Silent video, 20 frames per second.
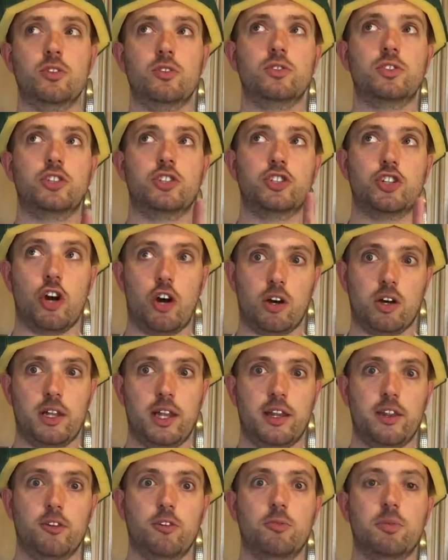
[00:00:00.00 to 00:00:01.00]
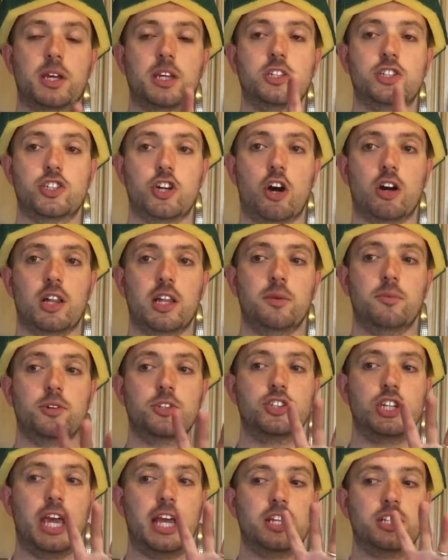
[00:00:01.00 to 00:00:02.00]
use chocolate though, because chocolate will
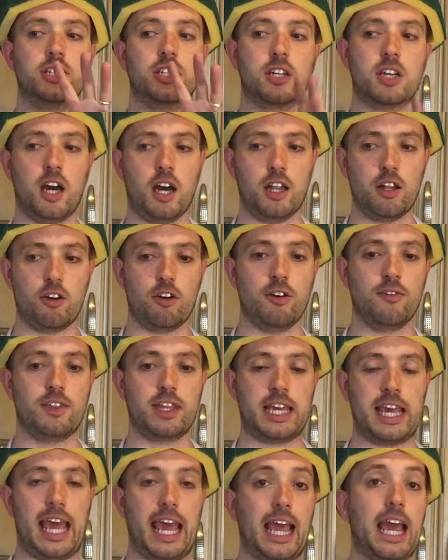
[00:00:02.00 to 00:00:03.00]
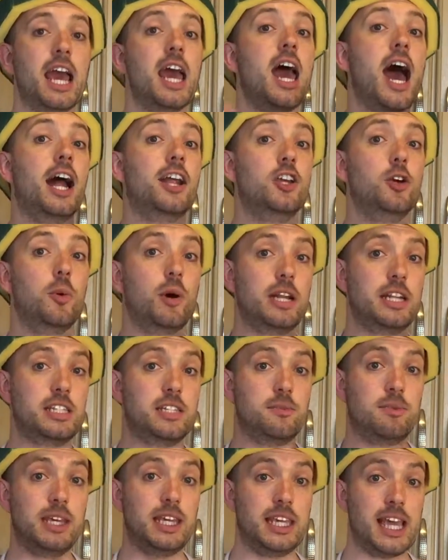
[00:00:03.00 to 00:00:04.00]
change the colour of the cake, and you want it
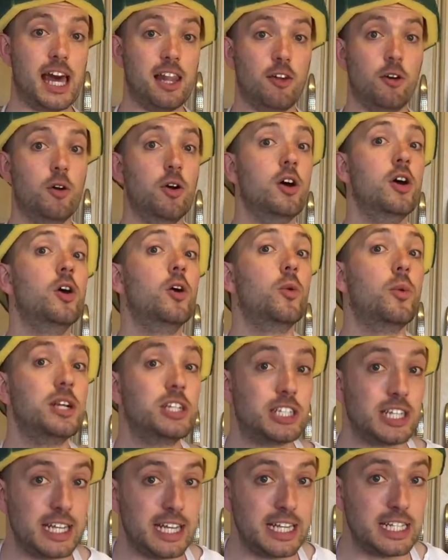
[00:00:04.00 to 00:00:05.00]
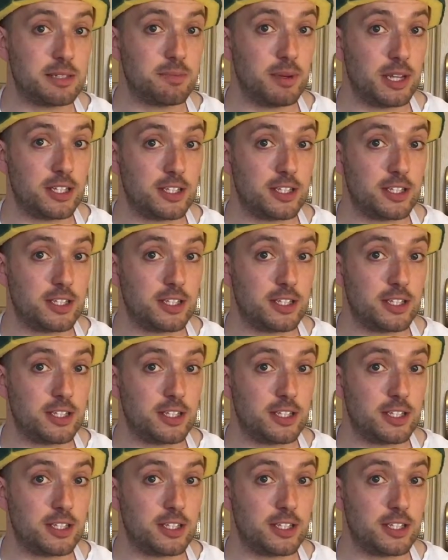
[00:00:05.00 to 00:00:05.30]
to be yellow. Which leads me